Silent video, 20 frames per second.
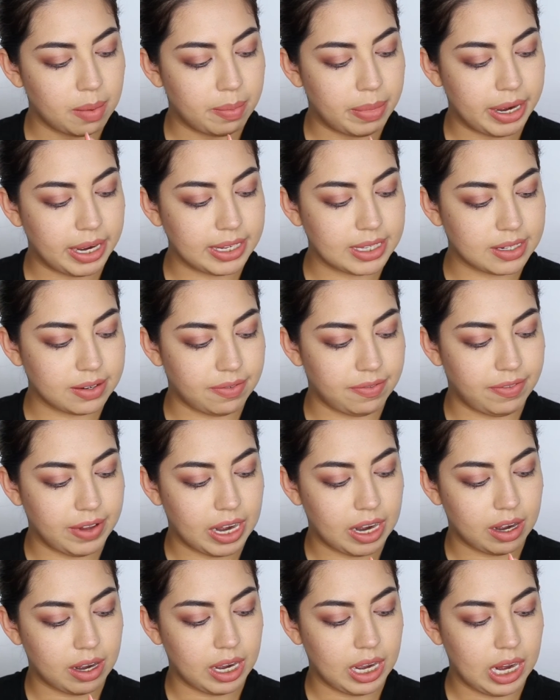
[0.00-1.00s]
But it's a
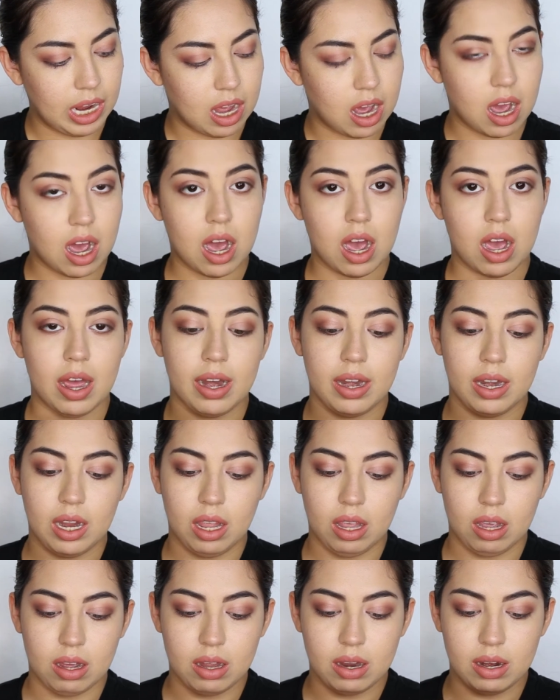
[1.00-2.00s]
very hot
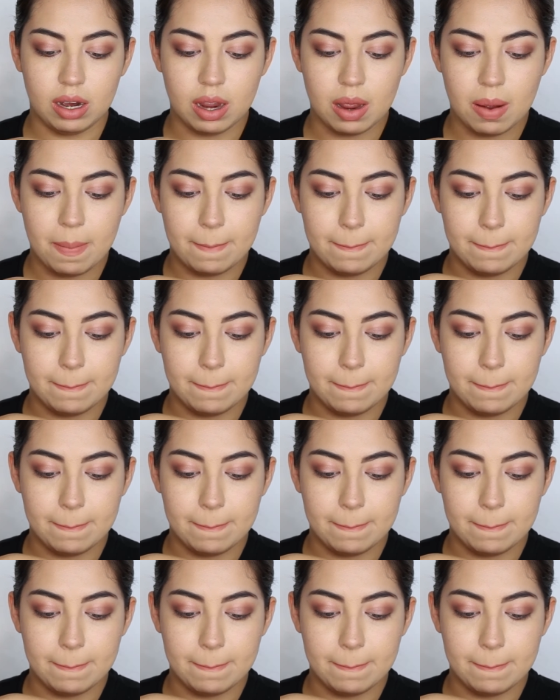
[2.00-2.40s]
neon